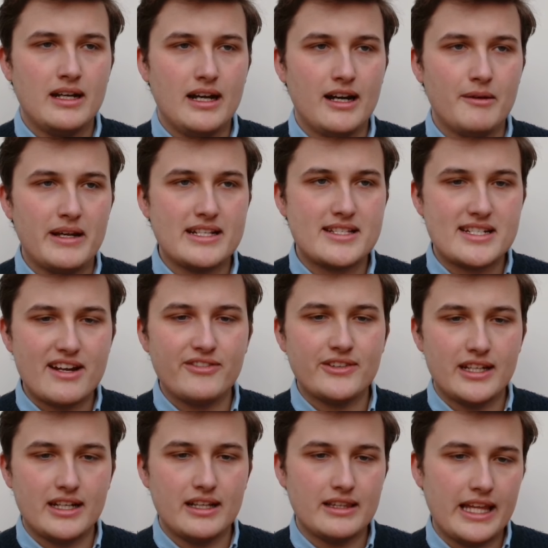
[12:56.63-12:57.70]
Um, it's
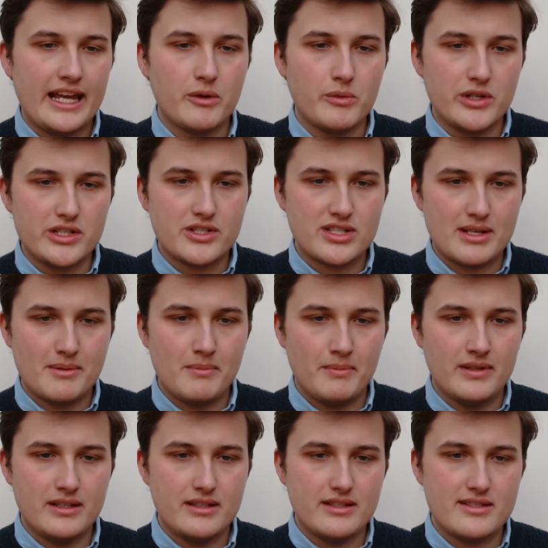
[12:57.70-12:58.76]
definitely a language. Sym-
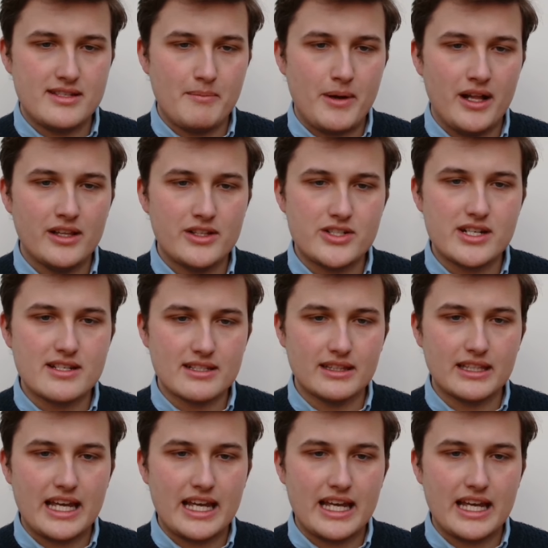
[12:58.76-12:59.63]
symbology is a